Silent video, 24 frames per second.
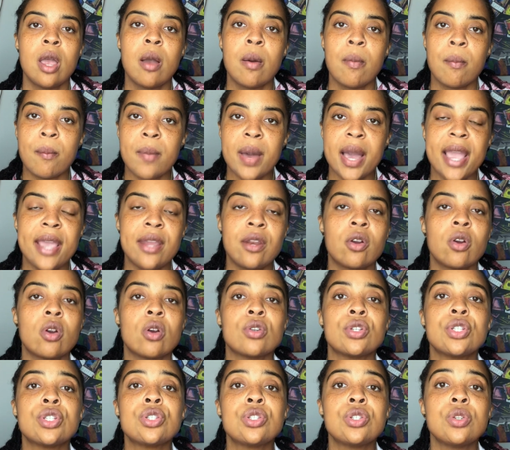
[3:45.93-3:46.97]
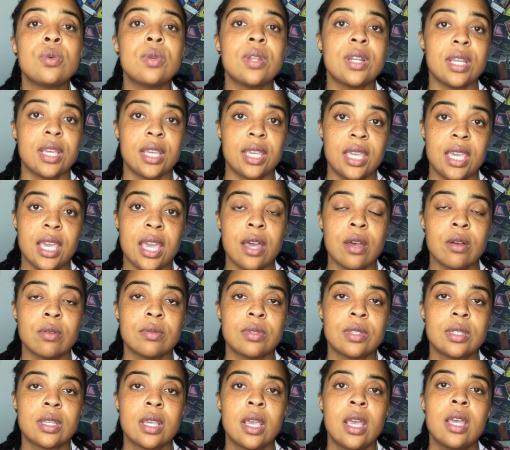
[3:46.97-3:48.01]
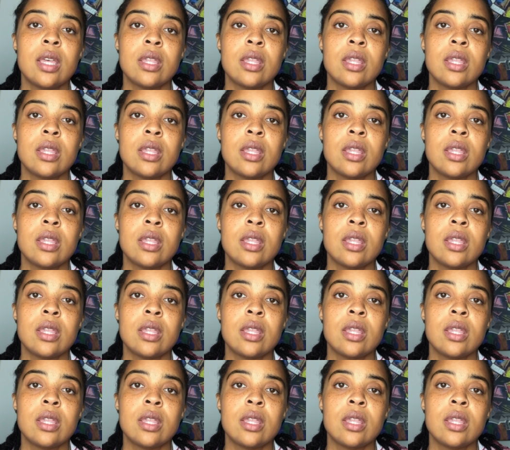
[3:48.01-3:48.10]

minor or student accounts